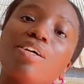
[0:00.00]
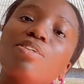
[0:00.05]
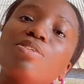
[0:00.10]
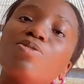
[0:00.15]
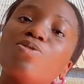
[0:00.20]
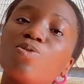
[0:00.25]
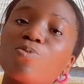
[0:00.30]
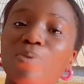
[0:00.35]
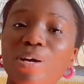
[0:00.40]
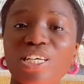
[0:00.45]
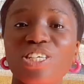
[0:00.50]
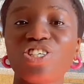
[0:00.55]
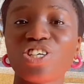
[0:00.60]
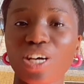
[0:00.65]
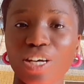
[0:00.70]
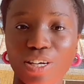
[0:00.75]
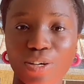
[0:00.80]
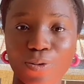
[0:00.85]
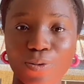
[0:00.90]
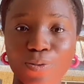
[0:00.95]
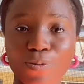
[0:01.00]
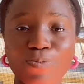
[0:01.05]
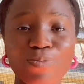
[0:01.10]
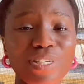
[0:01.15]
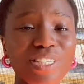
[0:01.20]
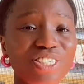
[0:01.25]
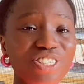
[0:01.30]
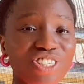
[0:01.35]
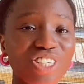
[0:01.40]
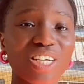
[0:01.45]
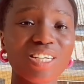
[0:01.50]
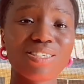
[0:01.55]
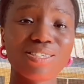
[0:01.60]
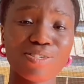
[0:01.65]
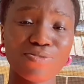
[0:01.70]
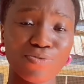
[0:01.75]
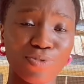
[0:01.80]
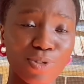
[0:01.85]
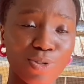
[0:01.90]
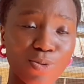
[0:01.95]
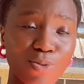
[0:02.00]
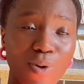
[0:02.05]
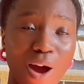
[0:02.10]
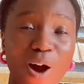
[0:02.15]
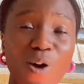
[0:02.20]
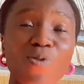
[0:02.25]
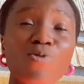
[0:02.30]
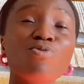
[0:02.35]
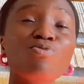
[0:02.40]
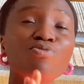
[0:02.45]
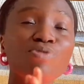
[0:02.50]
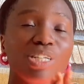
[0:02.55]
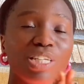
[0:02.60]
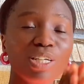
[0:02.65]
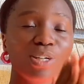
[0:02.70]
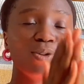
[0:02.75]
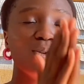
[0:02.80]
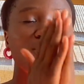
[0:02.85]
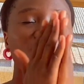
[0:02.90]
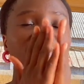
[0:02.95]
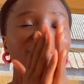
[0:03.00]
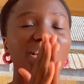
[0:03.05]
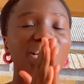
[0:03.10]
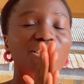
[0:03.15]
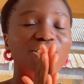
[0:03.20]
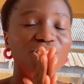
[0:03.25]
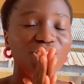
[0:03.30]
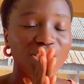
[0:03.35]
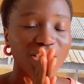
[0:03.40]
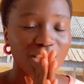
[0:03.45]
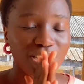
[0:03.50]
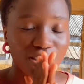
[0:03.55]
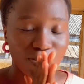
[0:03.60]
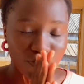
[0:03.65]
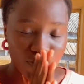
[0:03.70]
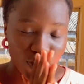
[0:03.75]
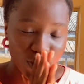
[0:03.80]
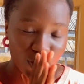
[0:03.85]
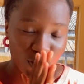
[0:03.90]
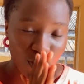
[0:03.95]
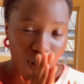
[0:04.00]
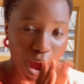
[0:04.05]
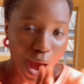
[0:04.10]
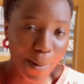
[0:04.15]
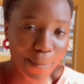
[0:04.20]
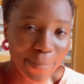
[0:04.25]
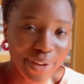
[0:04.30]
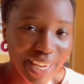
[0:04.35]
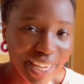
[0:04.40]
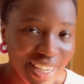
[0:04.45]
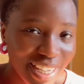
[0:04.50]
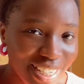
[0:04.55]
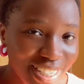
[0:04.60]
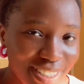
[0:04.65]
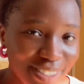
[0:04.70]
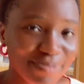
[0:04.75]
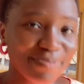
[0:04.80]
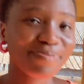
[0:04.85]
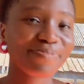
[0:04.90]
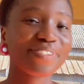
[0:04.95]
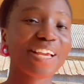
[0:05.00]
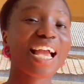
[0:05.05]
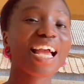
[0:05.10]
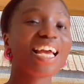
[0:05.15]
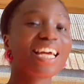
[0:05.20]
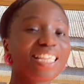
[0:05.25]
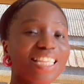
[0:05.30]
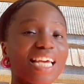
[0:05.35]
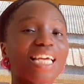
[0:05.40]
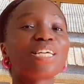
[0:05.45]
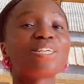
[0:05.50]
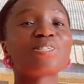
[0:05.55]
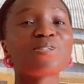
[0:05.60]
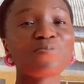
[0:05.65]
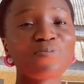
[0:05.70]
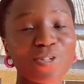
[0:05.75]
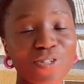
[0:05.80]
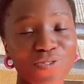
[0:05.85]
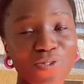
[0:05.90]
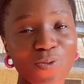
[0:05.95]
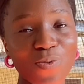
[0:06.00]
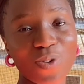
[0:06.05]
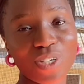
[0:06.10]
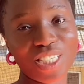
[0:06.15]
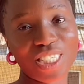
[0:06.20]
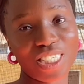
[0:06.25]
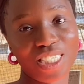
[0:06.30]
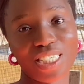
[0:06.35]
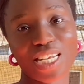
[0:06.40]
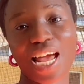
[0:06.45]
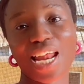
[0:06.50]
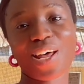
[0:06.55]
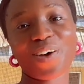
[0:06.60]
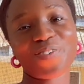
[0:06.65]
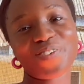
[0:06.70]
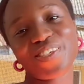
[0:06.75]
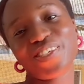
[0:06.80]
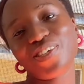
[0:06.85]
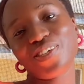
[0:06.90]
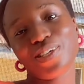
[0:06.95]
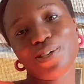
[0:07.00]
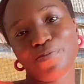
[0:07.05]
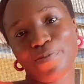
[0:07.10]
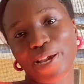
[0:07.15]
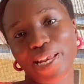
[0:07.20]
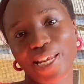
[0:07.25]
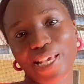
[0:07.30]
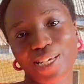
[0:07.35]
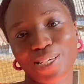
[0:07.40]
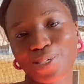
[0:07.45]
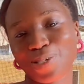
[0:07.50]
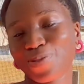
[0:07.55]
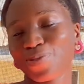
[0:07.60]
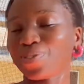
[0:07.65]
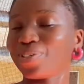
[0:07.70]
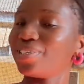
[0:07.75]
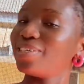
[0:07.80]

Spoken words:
to my channel. Please share this video. I would really love that you share this video. I beg. Thank you so much for watching, and I'll see you in my next one.